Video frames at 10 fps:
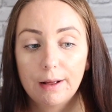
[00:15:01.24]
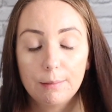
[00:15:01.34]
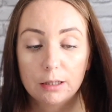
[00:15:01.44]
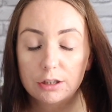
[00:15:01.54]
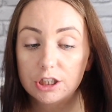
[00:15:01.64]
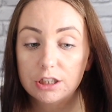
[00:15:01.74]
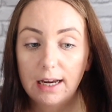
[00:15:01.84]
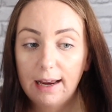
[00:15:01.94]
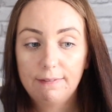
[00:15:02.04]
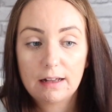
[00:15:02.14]
that much
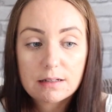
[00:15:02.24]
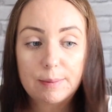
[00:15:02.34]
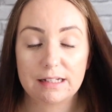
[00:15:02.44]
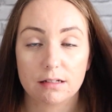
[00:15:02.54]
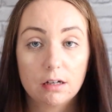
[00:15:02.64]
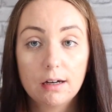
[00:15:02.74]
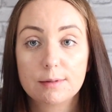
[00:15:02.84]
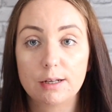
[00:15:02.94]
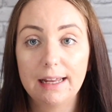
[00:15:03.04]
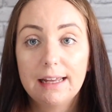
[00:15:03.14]
in that space of time,
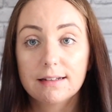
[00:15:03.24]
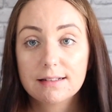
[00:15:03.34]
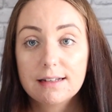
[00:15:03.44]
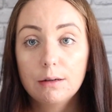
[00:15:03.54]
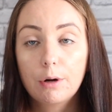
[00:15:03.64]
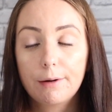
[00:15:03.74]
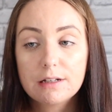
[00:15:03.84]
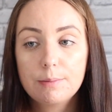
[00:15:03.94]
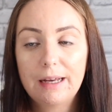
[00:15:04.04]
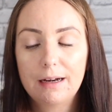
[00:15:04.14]
so he is still going
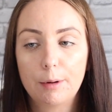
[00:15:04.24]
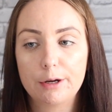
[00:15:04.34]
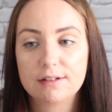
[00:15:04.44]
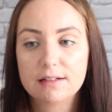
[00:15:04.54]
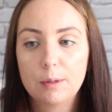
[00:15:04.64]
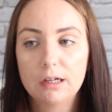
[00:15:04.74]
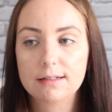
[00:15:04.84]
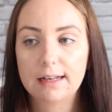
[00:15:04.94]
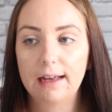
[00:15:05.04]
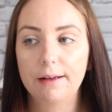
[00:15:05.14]
to be in a Moses
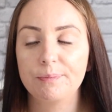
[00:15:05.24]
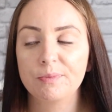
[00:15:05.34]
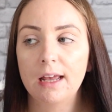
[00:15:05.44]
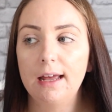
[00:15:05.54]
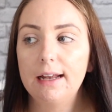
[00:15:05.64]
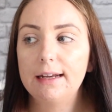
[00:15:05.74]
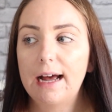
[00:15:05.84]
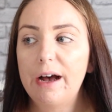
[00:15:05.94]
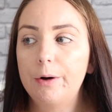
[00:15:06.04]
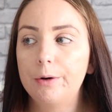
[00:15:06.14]
basket.
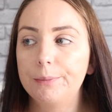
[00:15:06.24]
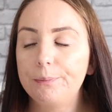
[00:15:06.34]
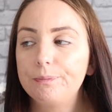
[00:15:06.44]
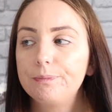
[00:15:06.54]
Now,